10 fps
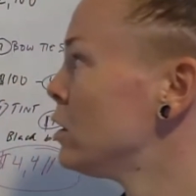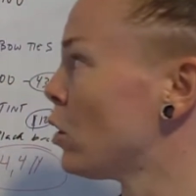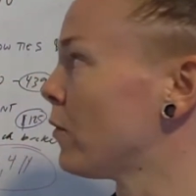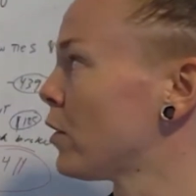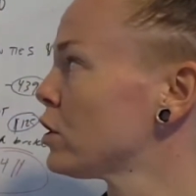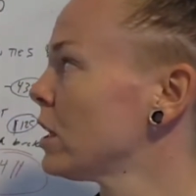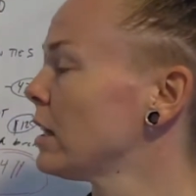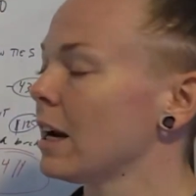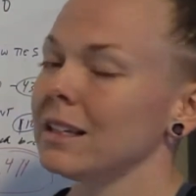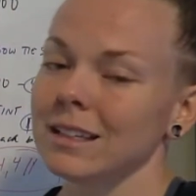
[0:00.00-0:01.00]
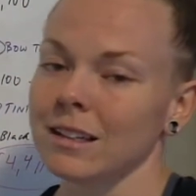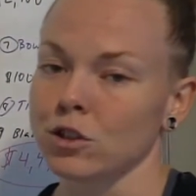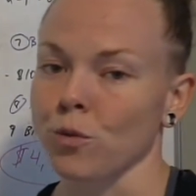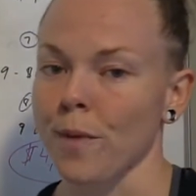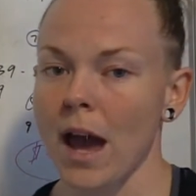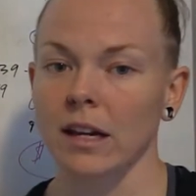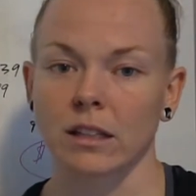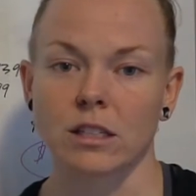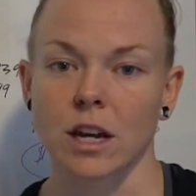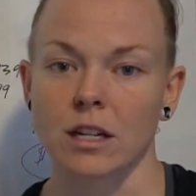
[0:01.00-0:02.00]
So the first thing that I did that
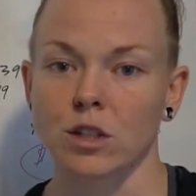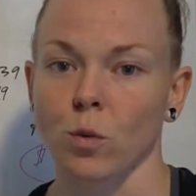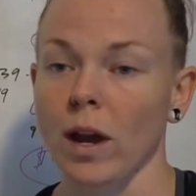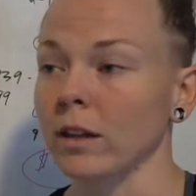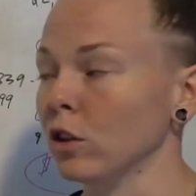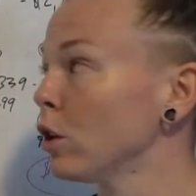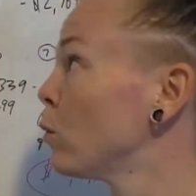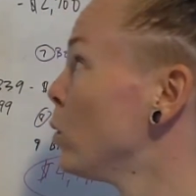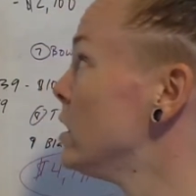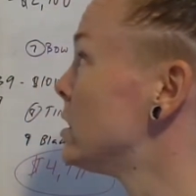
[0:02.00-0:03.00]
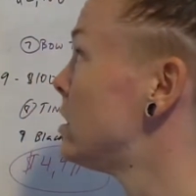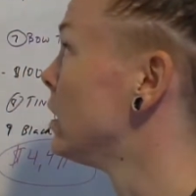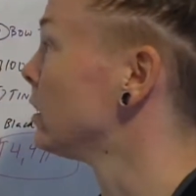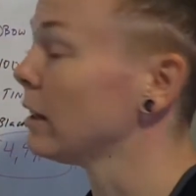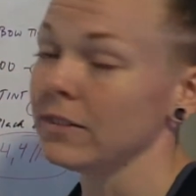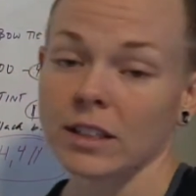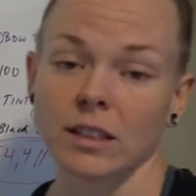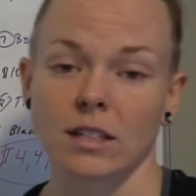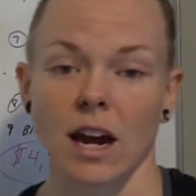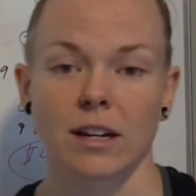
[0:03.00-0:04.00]
dramatically changed the way it looked was the lift in
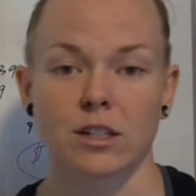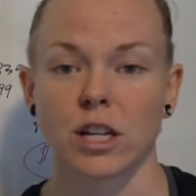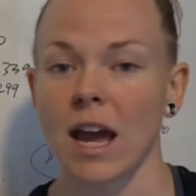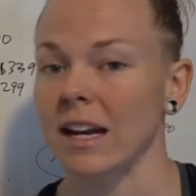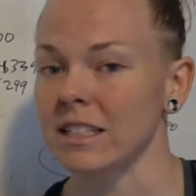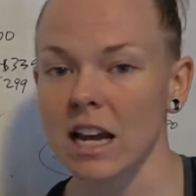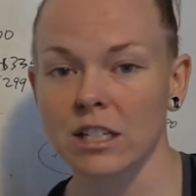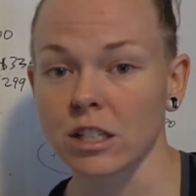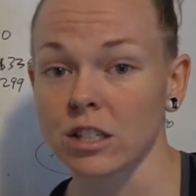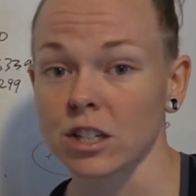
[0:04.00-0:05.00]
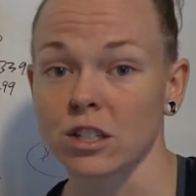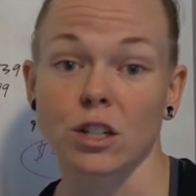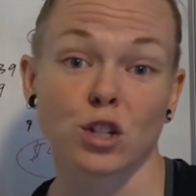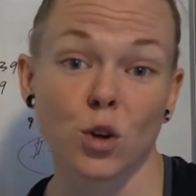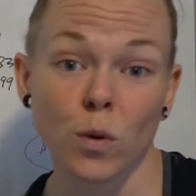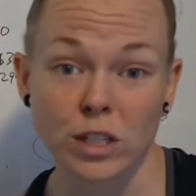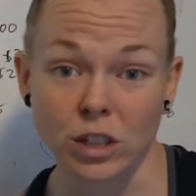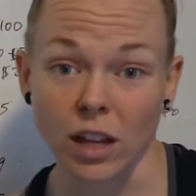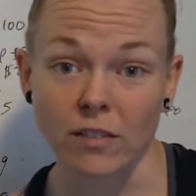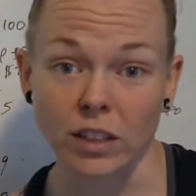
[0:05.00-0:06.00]
the tires, and it's actually just a
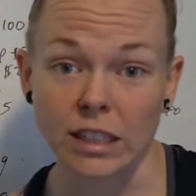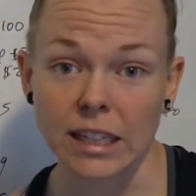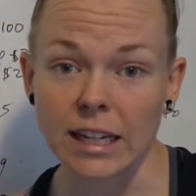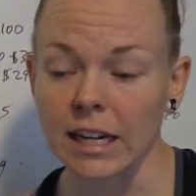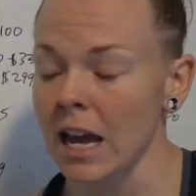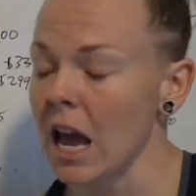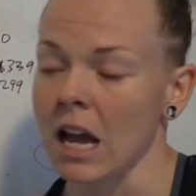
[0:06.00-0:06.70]
2-inch leveling kit.